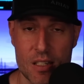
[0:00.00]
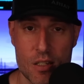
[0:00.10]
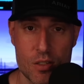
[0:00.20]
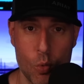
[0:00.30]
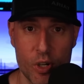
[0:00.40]

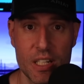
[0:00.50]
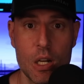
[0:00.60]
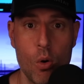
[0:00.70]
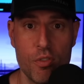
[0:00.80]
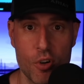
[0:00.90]
So we're going to
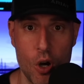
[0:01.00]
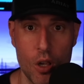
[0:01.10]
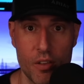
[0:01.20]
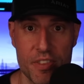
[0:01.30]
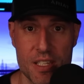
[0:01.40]
go over
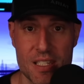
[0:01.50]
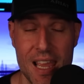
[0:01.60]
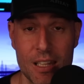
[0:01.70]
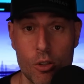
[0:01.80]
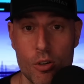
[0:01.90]
all of this
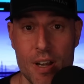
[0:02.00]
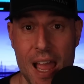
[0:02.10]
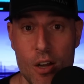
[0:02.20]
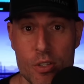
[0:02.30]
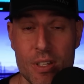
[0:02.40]
and learn
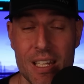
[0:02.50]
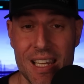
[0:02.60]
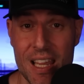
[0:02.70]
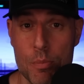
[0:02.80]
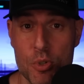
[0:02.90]
how you can
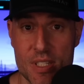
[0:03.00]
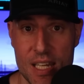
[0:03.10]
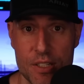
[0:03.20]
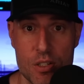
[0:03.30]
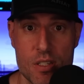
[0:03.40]
kind of
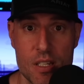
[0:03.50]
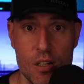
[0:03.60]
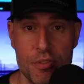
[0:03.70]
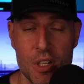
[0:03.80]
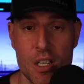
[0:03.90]
protect
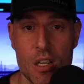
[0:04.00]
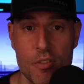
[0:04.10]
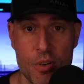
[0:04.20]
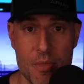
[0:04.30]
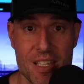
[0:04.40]
yourself
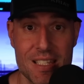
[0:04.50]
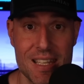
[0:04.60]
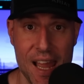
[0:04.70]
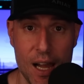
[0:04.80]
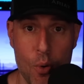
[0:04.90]
from this
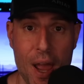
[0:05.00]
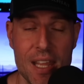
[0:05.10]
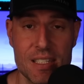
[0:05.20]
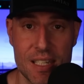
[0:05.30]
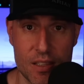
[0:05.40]
now
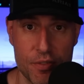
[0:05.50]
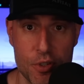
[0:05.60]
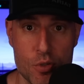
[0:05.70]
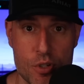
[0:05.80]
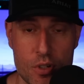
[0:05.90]
and in the
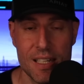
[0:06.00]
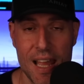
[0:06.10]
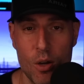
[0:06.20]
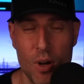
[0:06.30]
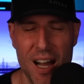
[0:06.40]
future.
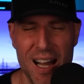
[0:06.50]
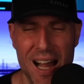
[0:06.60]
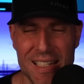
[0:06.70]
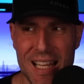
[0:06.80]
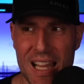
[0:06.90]
Now,
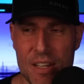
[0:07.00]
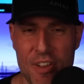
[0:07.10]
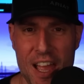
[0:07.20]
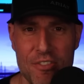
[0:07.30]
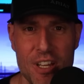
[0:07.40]
I kind of
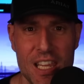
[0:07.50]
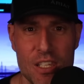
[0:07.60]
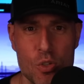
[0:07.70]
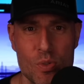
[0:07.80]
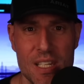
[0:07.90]
have a
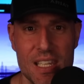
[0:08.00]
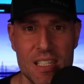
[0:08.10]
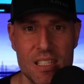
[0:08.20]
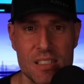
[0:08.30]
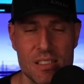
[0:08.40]

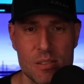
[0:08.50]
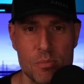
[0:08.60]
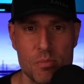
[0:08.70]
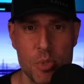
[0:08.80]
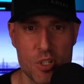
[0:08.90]
unique
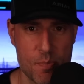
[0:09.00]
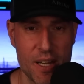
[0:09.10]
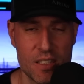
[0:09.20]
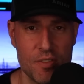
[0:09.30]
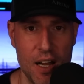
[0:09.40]

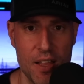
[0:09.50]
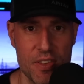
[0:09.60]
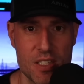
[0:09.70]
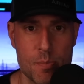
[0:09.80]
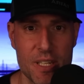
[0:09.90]
perspective on
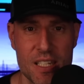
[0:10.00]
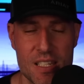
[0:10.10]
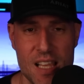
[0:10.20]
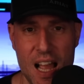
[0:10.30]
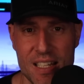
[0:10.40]
this
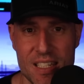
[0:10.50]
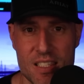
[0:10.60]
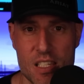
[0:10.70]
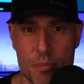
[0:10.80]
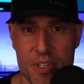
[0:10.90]
because I did
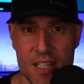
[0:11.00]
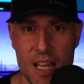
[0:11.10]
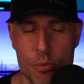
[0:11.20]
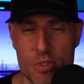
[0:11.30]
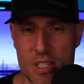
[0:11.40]
something
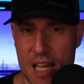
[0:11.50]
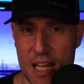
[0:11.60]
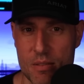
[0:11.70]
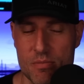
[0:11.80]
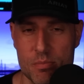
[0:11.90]
that was
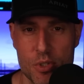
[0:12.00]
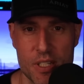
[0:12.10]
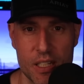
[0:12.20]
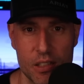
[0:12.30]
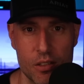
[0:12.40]
not
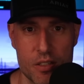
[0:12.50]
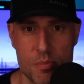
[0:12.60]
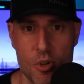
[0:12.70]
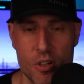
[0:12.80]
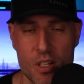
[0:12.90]
particularly
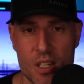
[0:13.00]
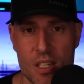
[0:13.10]
smart.